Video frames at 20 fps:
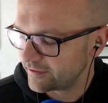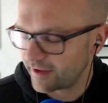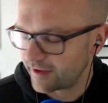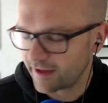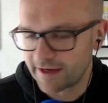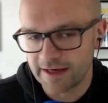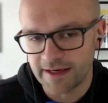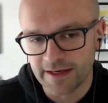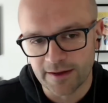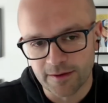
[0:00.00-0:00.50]
It's
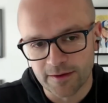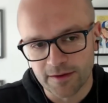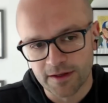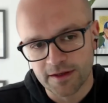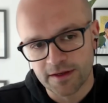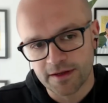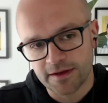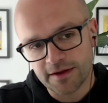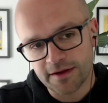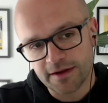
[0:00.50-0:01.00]
like a little
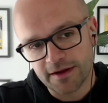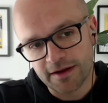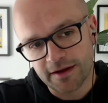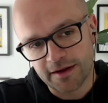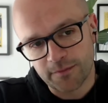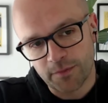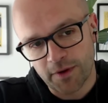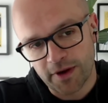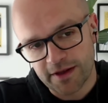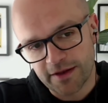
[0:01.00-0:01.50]

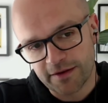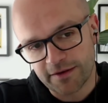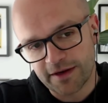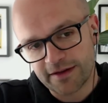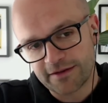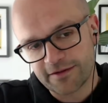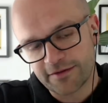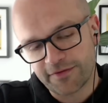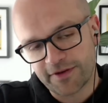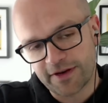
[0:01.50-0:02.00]
where you
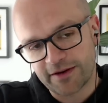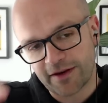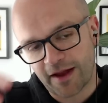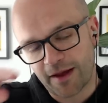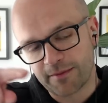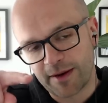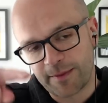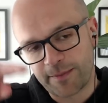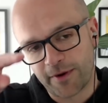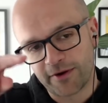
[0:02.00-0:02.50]
need to finish,
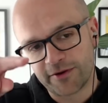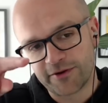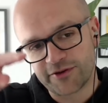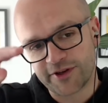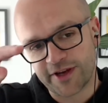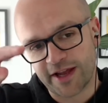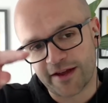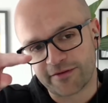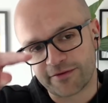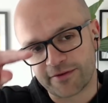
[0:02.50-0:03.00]
how many points
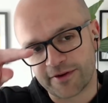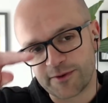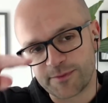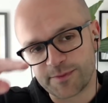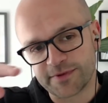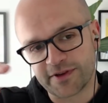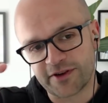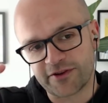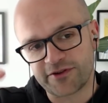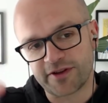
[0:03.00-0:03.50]
you get for each
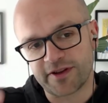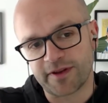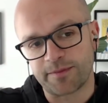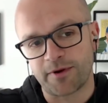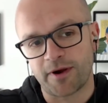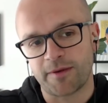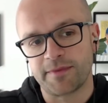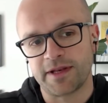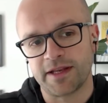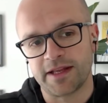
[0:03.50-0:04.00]
position in the
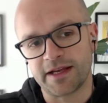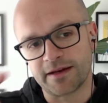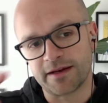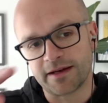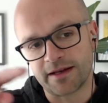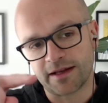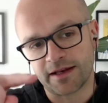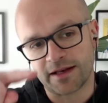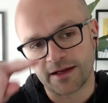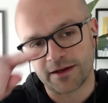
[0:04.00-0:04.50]
Premier League,
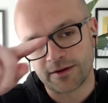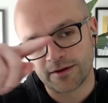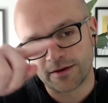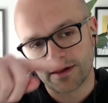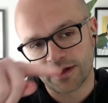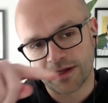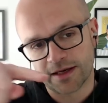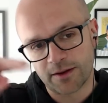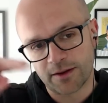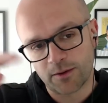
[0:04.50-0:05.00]
and a
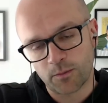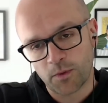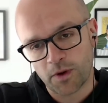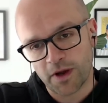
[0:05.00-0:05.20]
little